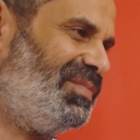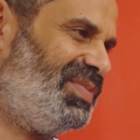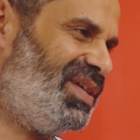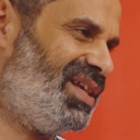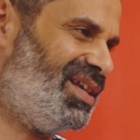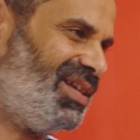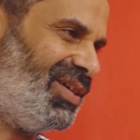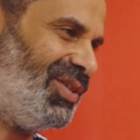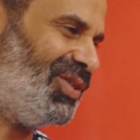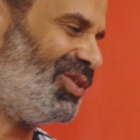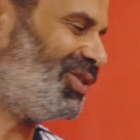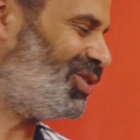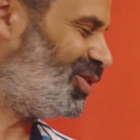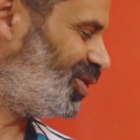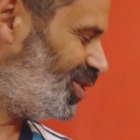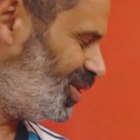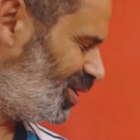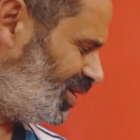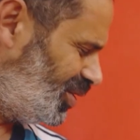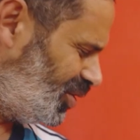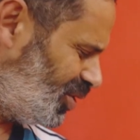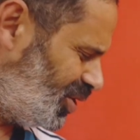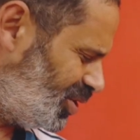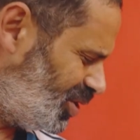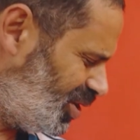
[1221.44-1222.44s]
pear
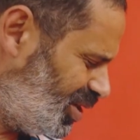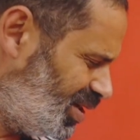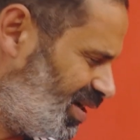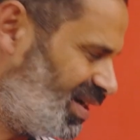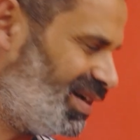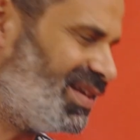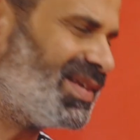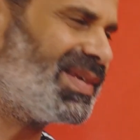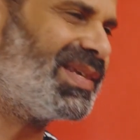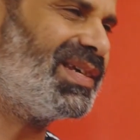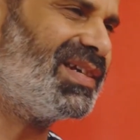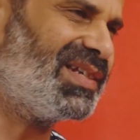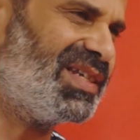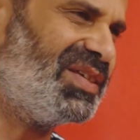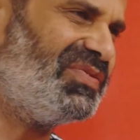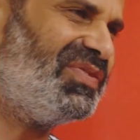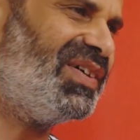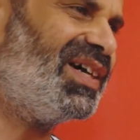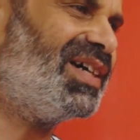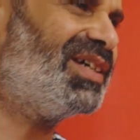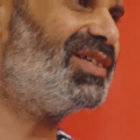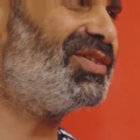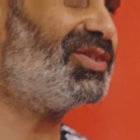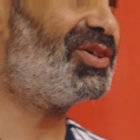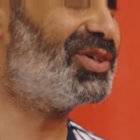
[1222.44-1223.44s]
oil
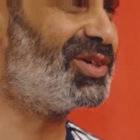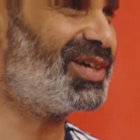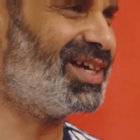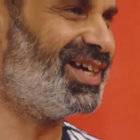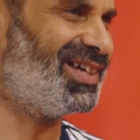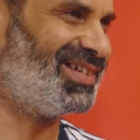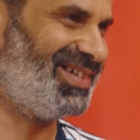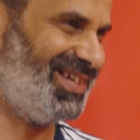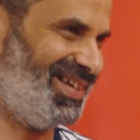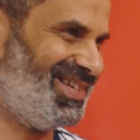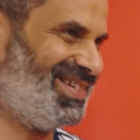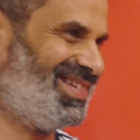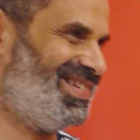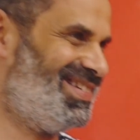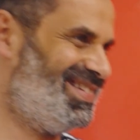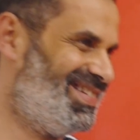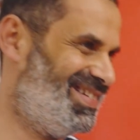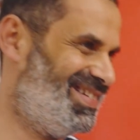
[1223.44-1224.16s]
certified organics.